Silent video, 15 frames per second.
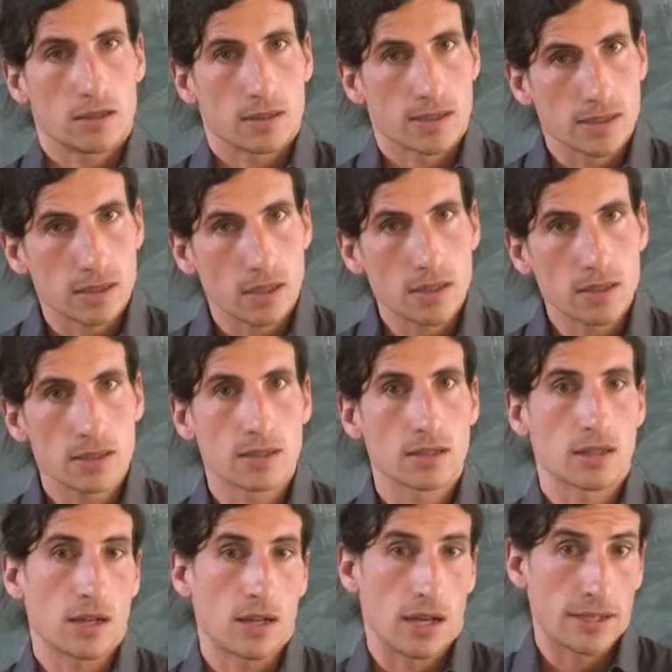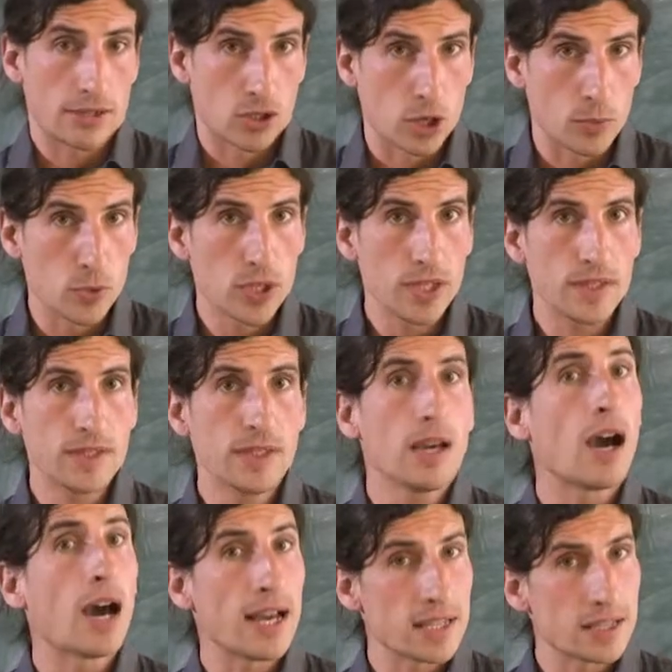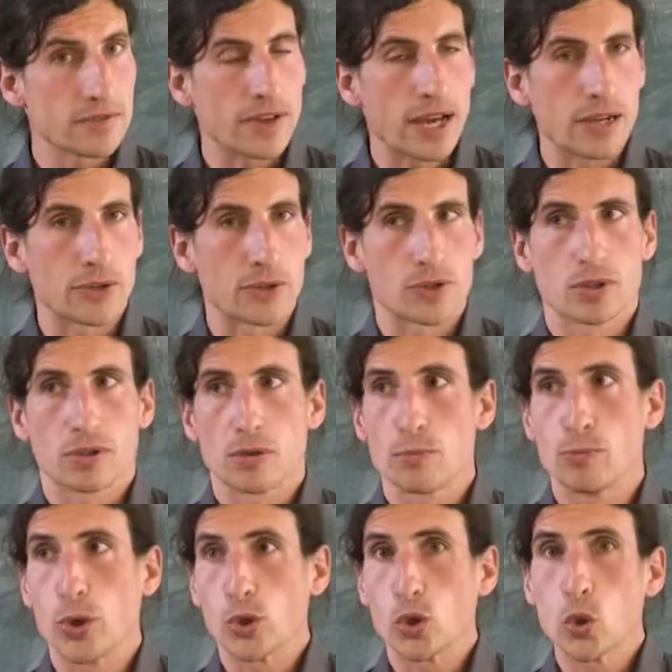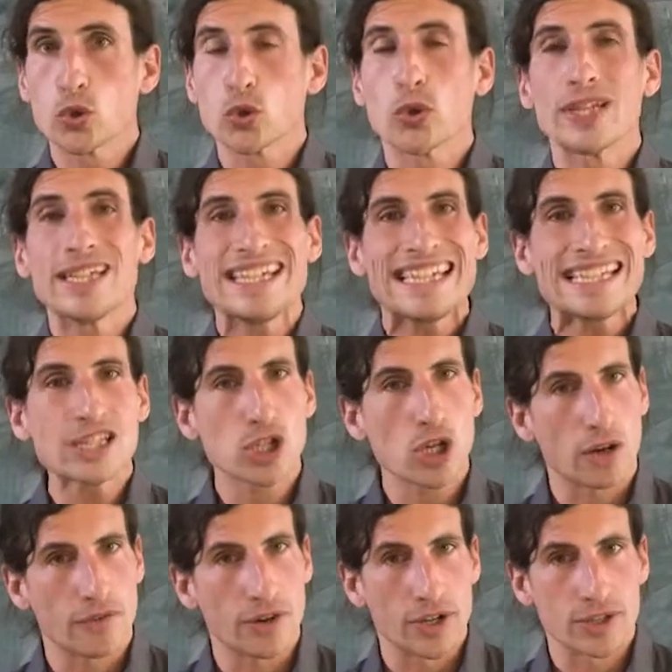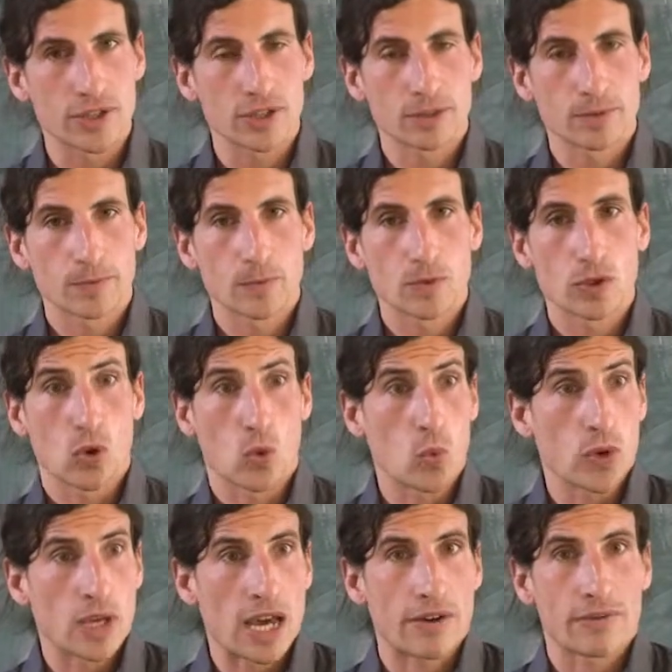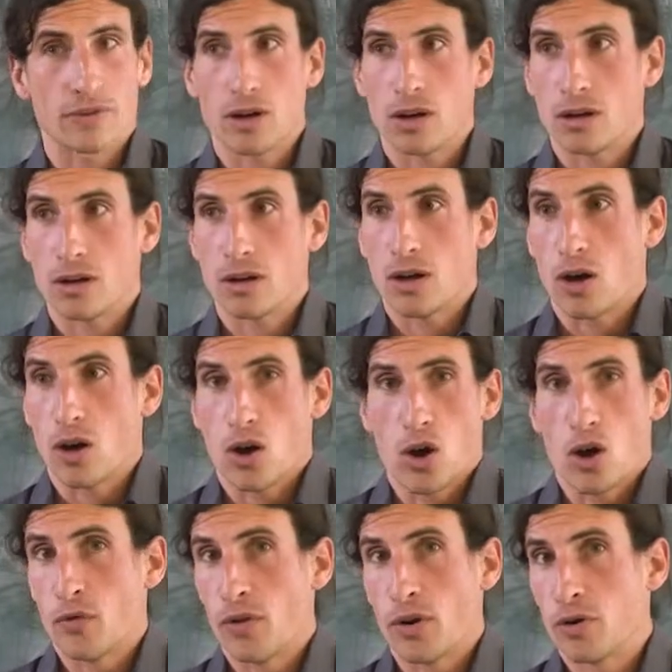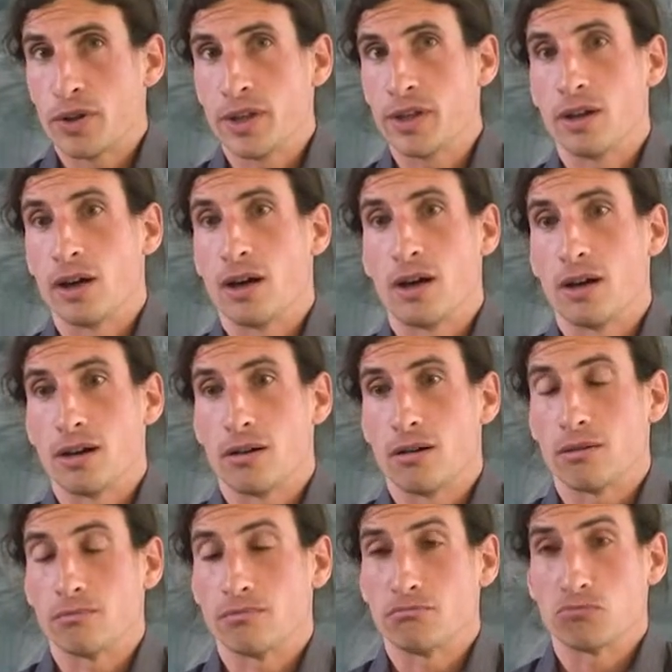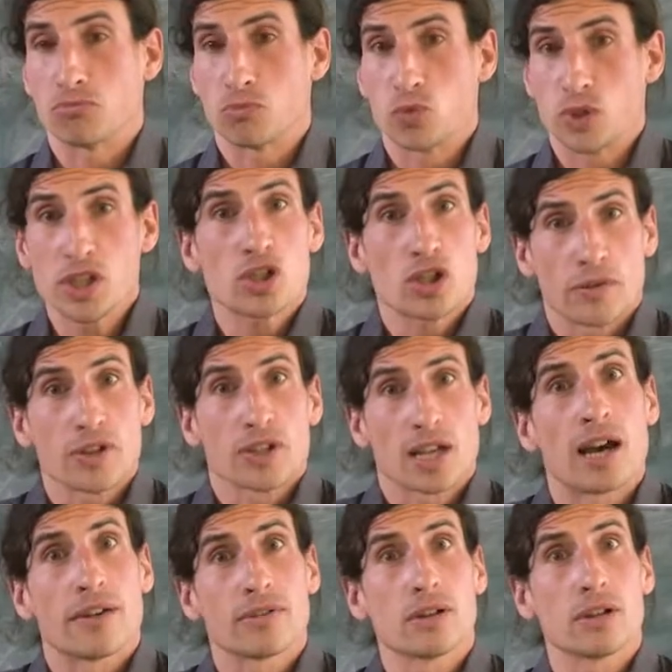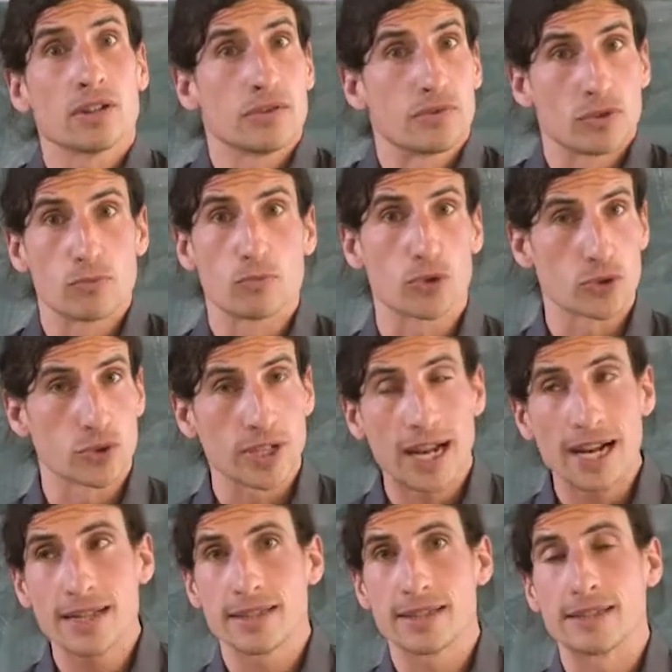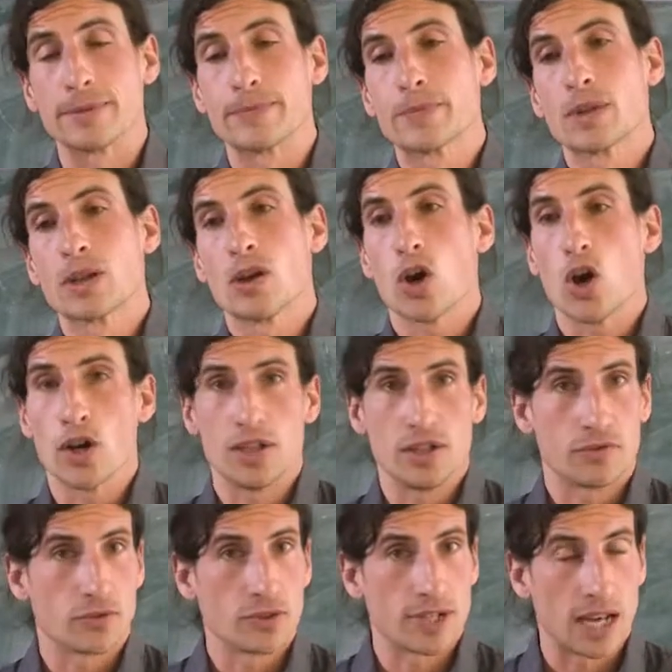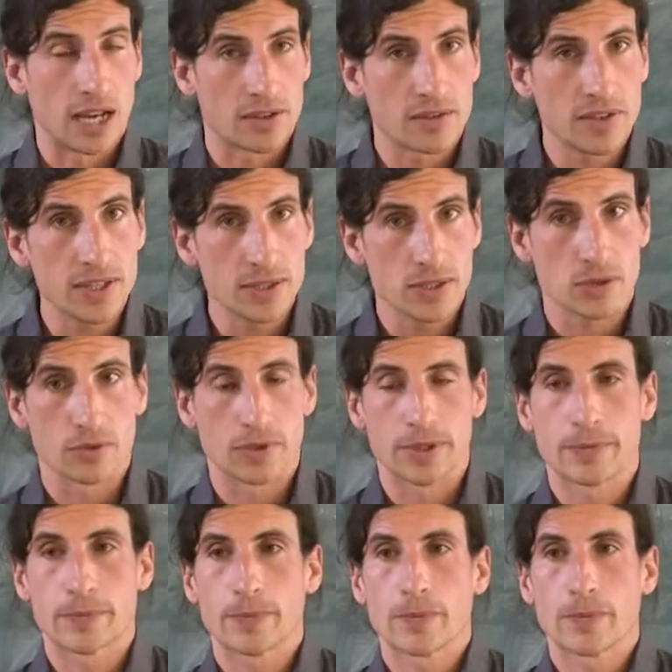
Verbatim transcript: Science as a community has values, but also each of us, we have a very, uh, um, each of us have a different personality, a different life history.